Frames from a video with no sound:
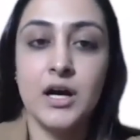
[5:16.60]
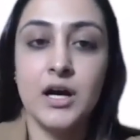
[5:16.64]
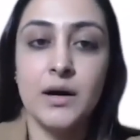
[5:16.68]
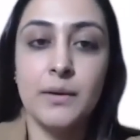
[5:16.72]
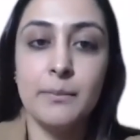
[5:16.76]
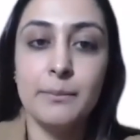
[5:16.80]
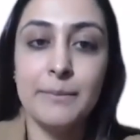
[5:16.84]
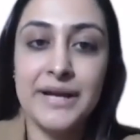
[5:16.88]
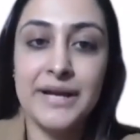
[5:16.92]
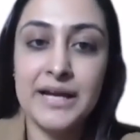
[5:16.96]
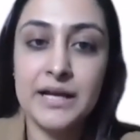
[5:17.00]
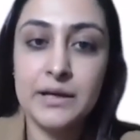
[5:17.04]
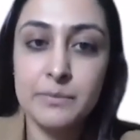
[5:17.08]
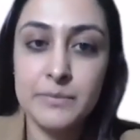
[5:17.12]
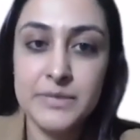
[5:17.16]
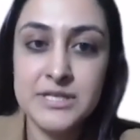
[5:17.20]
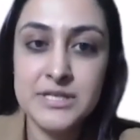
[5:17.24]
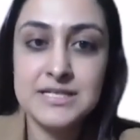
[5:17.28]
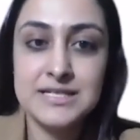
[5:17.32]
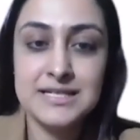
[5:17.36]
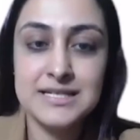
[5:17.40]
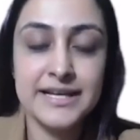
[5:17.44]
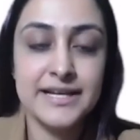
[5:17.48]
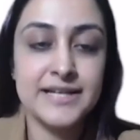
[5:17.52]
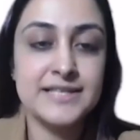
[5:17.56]
make
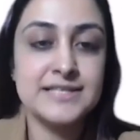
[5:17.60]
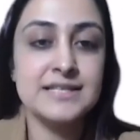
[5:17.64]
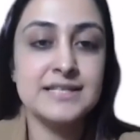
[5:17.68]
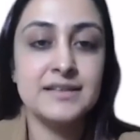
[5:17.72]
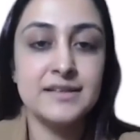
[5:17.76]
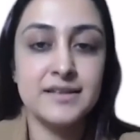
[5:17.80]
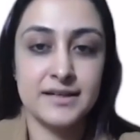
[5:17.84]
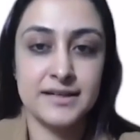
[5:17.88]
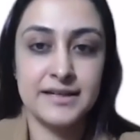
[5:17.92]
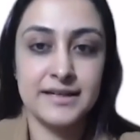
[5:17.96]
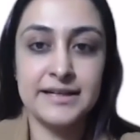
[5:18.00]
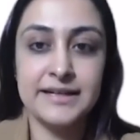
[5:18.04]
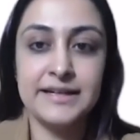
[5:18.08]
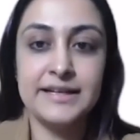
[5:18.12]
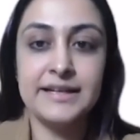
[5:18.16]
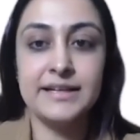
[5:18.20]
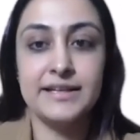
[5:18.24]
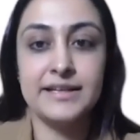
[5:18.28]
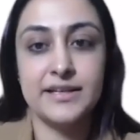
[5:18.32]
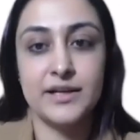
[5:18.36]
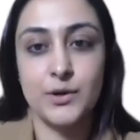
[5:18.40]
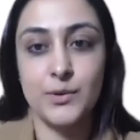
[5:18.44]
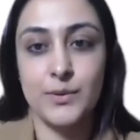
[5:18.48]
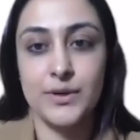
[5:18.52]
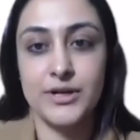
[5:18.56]
mistakes in reading
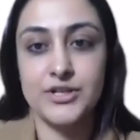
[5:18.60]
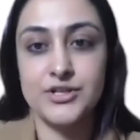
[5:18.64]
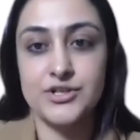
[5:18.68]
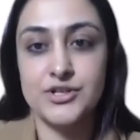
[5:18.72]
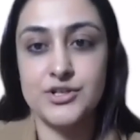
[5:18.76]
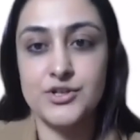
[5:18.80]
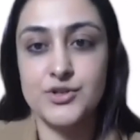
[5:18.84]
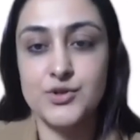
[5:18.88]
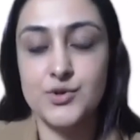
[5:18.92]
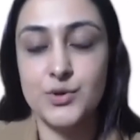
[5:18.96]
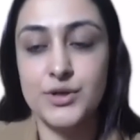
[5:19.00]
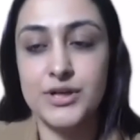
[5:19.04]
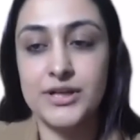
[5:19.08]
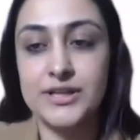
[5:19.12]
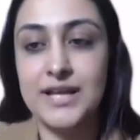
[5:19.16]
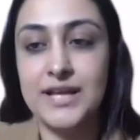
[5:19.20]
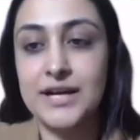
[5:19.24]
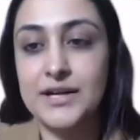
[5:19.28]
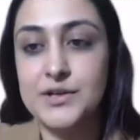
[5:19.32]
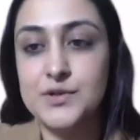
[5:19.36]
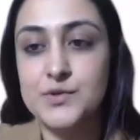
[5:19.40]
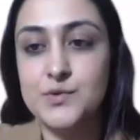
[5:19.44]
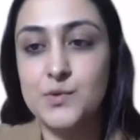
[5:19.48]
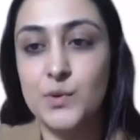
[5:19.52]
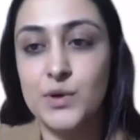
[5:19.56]
the questions. Okay,
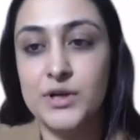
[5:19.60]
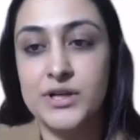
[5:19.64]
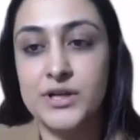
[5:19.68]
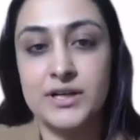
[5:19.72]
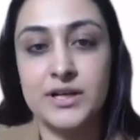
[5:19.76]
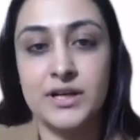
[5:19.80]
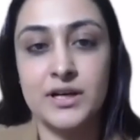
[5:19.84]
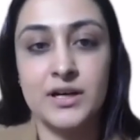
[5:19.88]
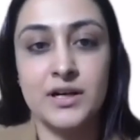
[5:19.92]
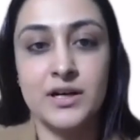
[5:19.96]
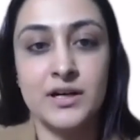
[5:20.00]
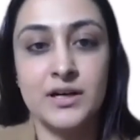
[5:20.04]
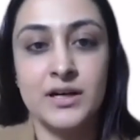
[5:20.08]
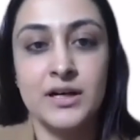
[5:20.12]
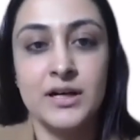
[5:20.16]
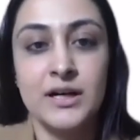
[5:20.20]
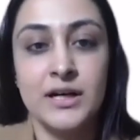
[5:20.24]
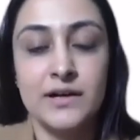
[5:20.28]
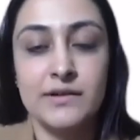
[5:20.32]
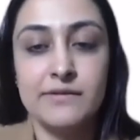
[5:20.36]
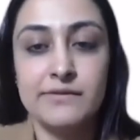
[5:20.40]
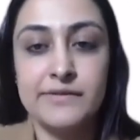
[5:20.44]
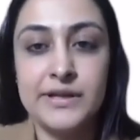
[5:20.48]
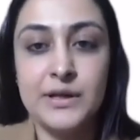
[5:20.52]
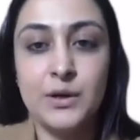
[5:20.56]
that is what
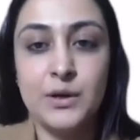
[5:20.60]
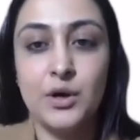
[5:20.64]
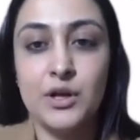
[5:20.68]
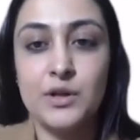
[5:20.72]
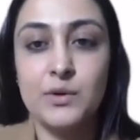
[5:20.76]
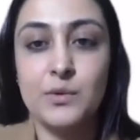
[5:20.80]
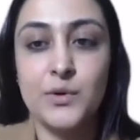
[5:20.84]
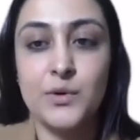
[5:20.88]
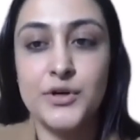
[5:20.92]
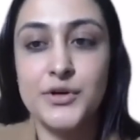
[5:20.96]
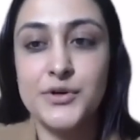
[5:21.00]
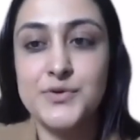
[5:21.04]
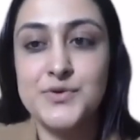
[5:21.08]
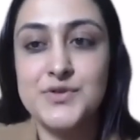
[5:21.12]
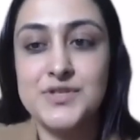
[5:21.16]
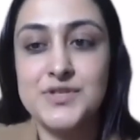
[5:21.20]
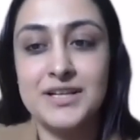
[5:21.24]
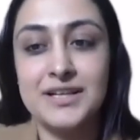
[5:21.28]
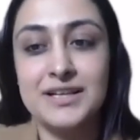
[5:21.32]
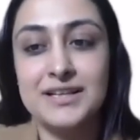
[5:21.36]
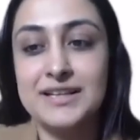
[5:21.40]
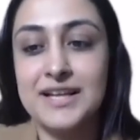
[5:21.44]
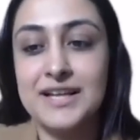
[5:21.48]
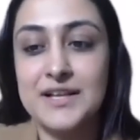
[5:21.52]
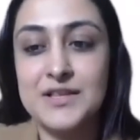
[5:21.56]
we all want to
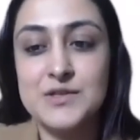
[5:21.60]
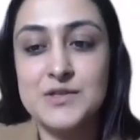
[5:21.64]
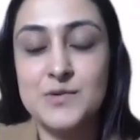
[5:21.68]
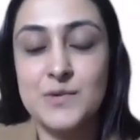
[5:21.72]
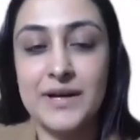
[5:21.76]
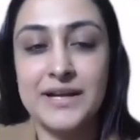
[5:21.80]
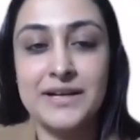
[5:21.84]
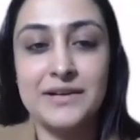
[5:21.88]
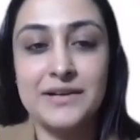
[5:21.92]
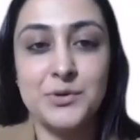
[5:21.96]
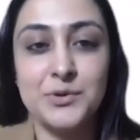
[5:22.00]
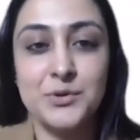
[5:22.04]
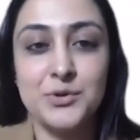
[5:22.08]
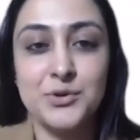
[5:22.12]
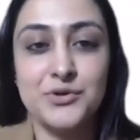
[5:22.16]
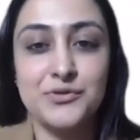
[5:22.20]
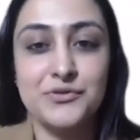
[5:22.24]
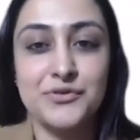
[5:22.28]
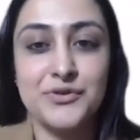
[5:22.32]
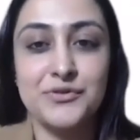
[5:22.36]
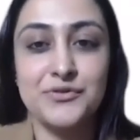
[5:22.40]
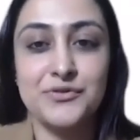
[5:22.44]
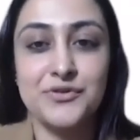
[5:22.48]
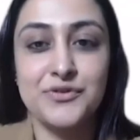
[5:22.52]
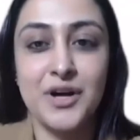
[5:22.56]
say. And that's why, you know,
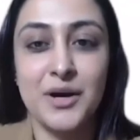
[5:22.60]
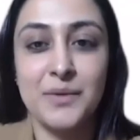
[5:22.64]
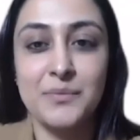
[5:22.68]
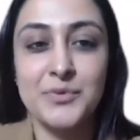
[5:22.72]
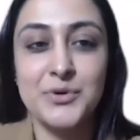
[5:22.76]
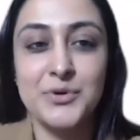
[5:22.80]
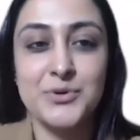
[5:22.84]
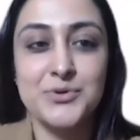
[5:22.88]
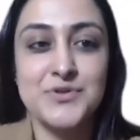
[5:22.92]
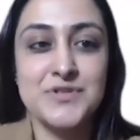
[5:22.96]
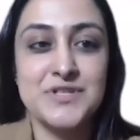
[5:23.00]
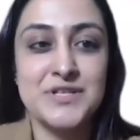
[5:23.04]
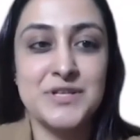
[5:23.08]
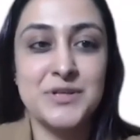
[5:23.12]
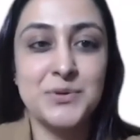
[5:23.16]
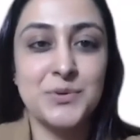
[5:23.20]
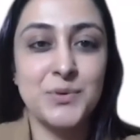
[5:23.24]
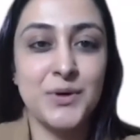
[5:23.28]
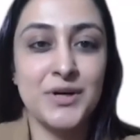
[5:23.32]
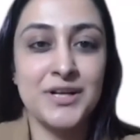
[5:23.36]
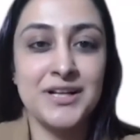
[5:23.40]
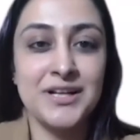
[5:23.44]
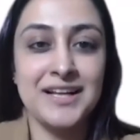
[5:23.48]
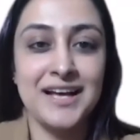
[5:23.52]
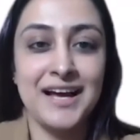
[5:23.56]
we've come to see you
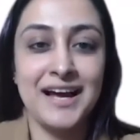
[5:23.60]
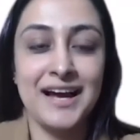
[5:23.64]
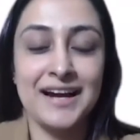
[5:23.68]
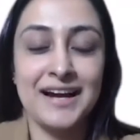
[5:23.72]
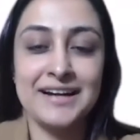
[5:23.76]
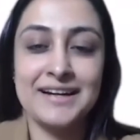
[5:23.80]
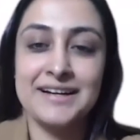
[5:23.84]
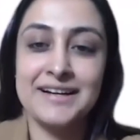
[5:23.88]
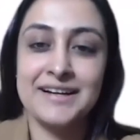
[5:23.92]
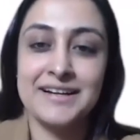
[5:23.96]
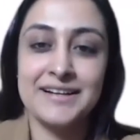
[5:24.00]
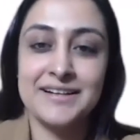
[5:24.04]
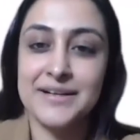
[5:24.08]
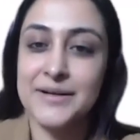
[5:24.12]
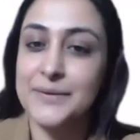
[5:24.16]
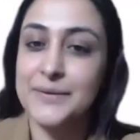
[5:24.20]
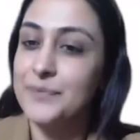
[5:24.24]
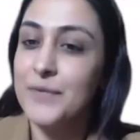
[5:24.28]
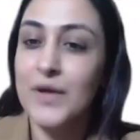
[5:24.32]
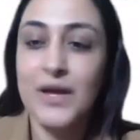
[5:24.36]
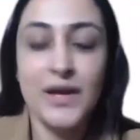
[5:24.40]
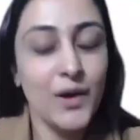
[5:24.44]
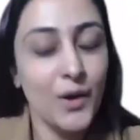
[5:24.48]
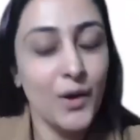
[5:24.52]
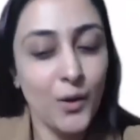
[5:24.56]
all and
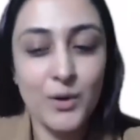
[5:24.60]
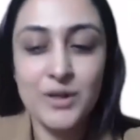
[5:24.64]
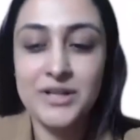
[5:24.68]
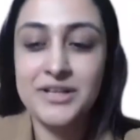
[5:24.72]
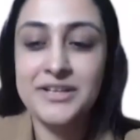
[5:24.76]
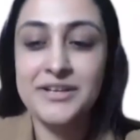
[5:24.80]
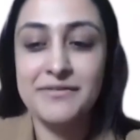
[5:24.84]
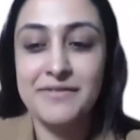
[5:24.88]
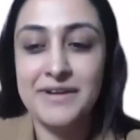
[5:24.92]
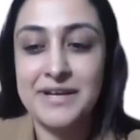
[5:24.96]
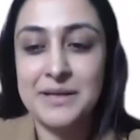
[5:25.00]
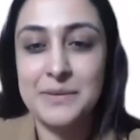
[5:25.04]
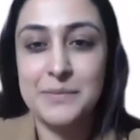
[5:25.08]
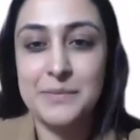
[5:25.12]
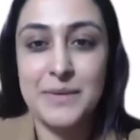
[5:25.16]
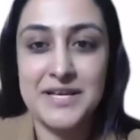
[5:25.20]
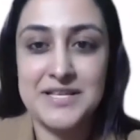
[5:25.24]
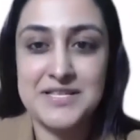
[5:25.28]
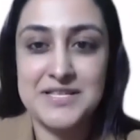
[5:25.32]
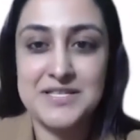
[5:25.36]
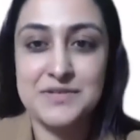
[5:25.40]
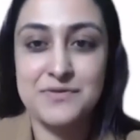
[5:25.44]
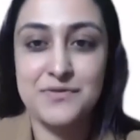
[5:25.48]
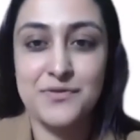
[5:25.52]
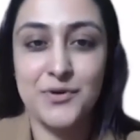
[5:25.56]
all the very
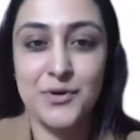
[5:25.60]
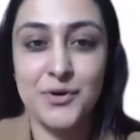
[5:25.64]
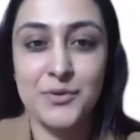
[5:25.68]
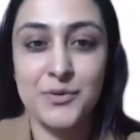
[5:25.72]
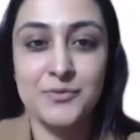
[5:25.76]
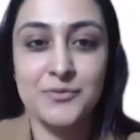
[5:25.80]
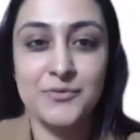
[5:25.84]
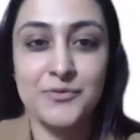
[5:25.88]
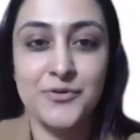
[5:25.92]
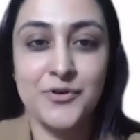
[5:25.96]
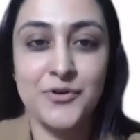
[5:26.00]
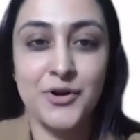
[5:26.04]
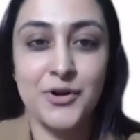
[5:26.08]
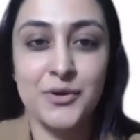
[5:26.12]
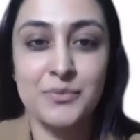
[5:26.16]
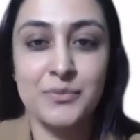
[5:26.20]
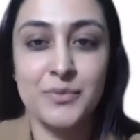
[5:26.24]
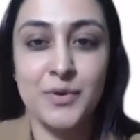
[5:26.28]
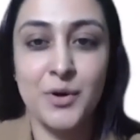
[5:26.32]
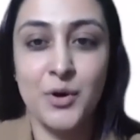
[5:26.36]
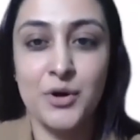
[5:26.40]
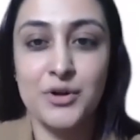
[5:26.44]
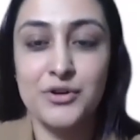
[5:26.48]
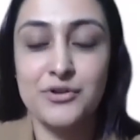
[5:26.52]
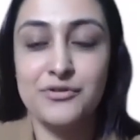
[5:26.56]
best from
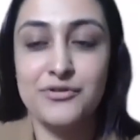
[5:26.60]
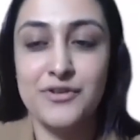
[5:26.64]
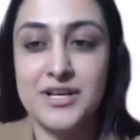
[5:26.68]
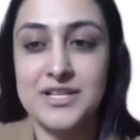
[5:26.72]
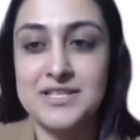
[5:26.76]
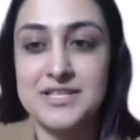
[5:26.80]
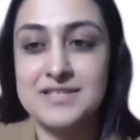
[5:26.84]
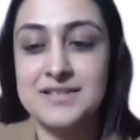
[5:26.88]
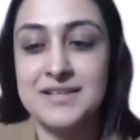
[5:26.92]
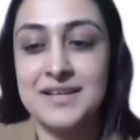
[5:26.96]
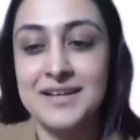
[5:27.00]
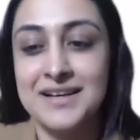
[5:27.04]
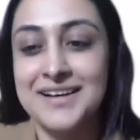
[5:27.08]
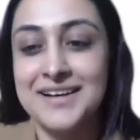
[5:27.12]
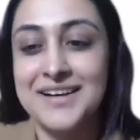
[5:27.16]
all of us.